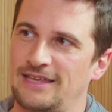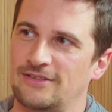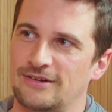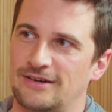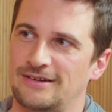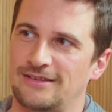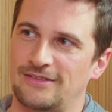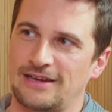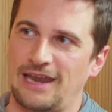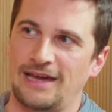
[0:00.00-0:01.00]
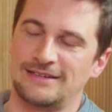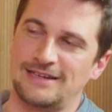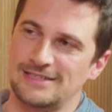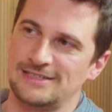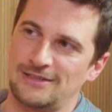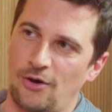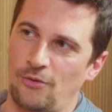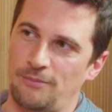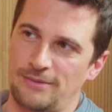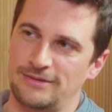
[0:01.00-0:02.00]
either the client doesn't
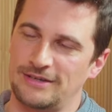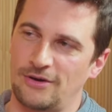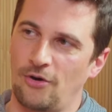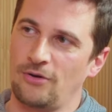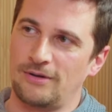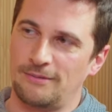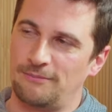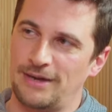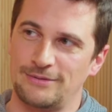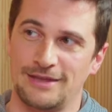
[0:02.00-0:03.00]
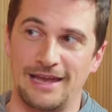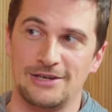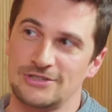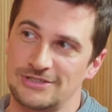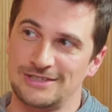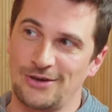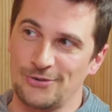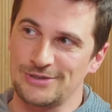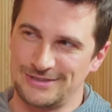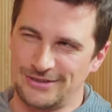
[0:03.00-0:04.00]
know, maybe they know, maybe the agency
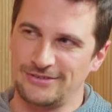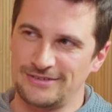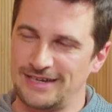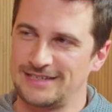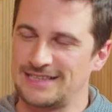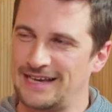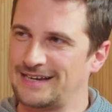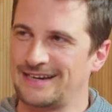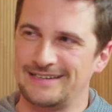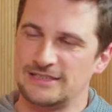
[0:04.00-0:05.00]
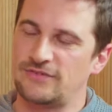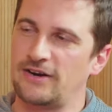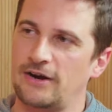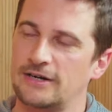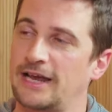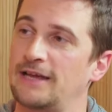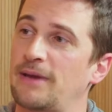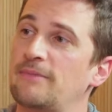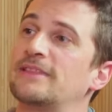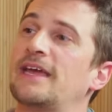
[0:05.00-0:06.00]
knows, you know? It's like, it's very hard.
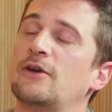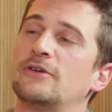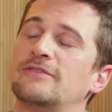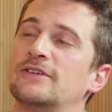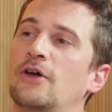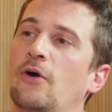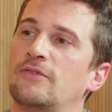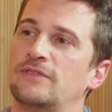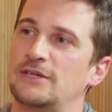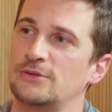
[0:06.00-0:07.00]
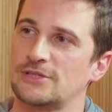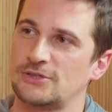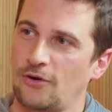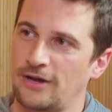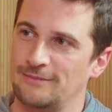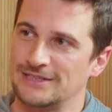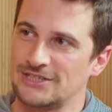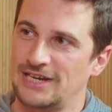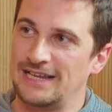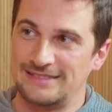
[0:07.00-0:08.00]
Eh, maybe they don't even know if they use a stock
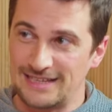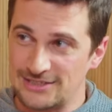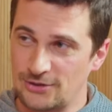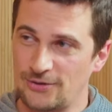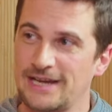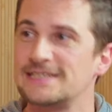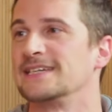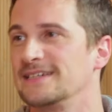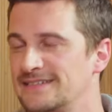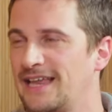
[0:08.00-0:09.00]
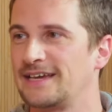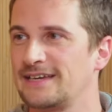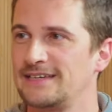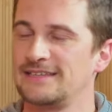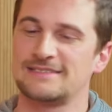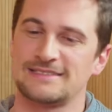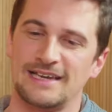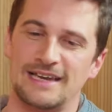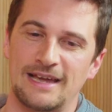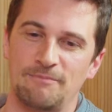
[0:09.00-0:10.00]
image. That's crazy. Like
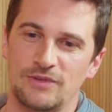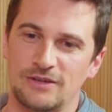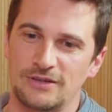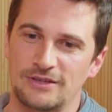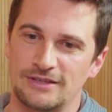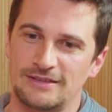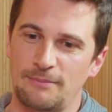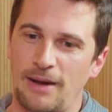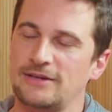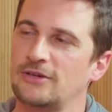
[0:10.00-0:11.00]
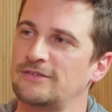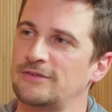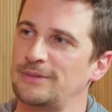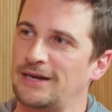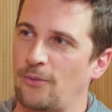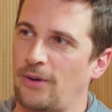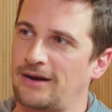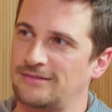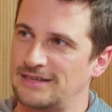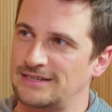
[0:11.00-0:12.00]
it's, you, you, they might not even be
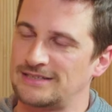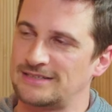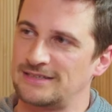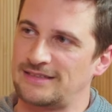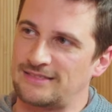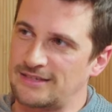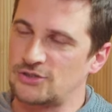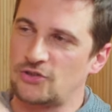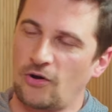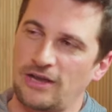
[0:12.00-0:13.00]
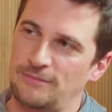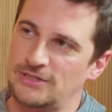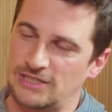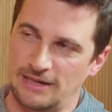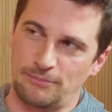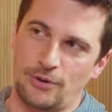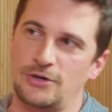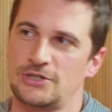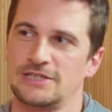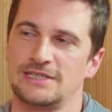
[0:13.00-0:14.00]
aware that it's that the stock image they
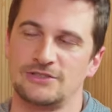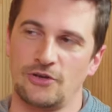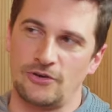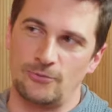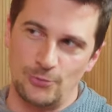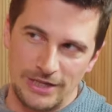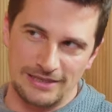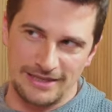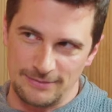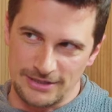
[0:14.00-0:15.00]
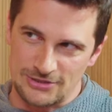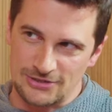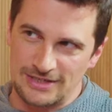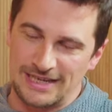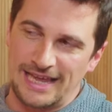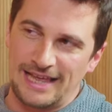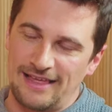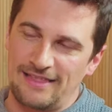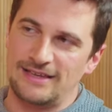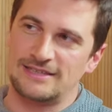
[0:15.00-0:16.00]
purchase is not a real image.
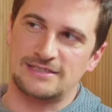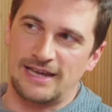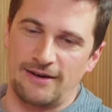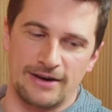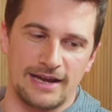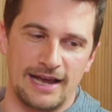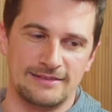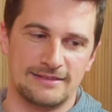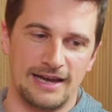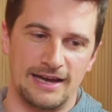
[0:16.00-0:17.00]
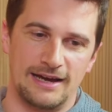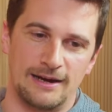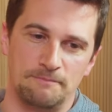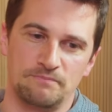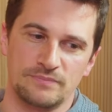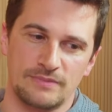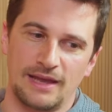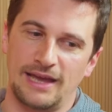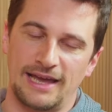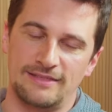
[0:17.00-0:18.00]
Uh, it's scary, and um,
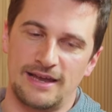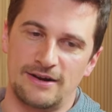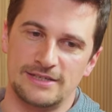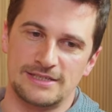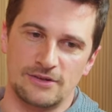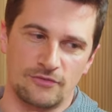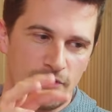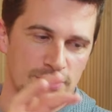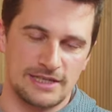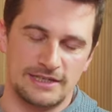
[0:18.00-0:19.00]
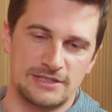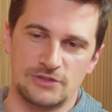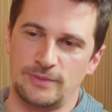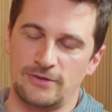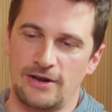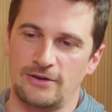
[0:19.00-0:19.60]
and there is of course there needs to be